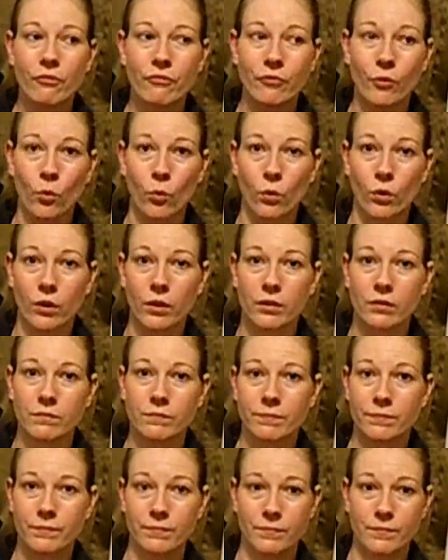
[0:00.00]
for,
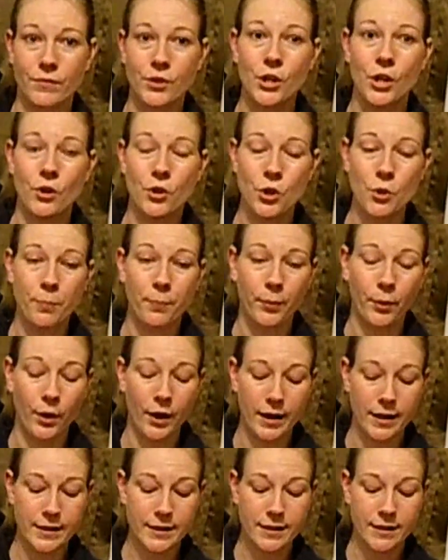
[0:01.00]
you know, you
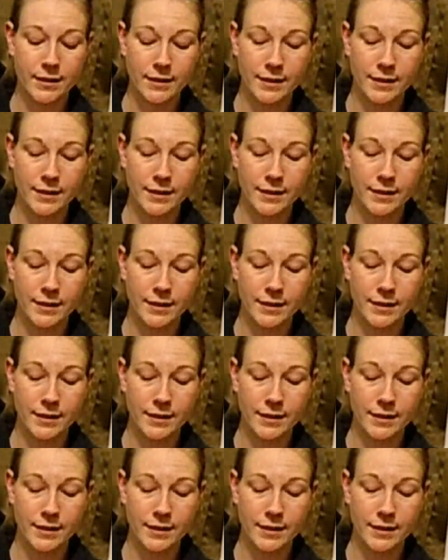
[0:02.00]
press